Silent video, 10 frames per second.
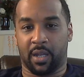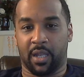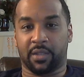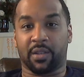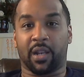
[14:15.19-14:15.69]

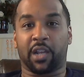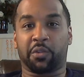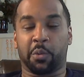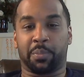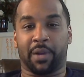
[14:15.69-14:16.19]

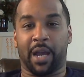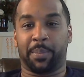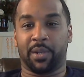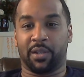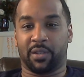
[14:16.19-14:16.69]
intellectual
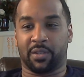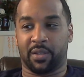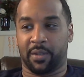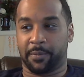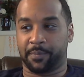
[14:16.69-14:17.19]
properties
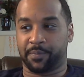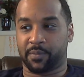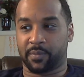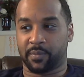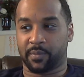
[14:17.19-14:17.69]

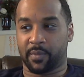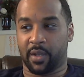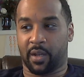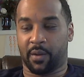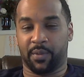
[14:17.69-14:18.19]

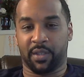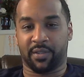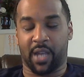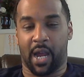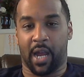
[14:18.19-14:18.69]
of
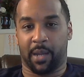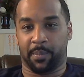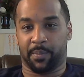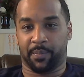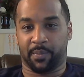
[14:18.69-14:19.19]
this
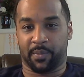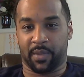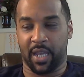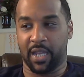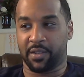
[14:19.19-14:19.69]
time:
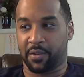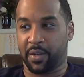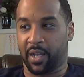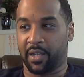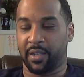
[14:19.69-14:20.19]
the
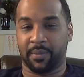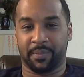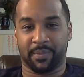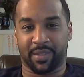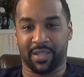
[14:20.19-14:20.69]
internet,
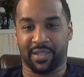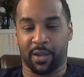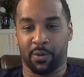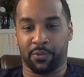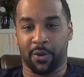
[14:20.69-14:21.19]
the
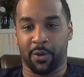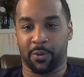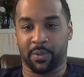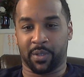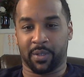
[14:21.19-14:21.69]
cell
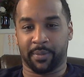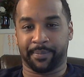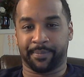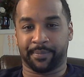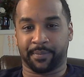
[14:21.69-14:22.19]
phone.
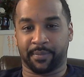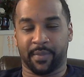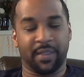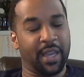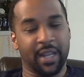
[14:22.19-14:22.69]

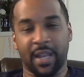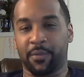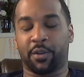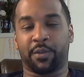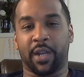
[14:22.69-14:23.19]
They
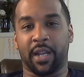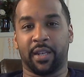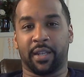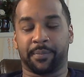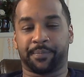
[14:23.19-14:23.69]
never created
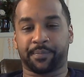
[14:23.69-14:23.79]
it.